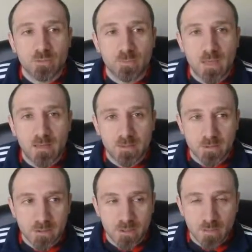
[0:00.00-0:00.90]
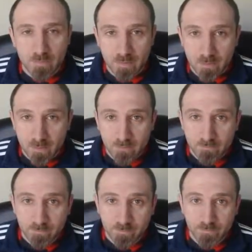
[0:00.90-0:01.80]
be able to just jump in on him
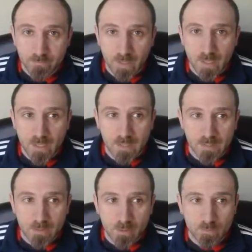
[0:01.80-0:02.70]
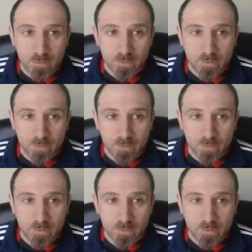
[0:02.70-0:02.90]
and combo.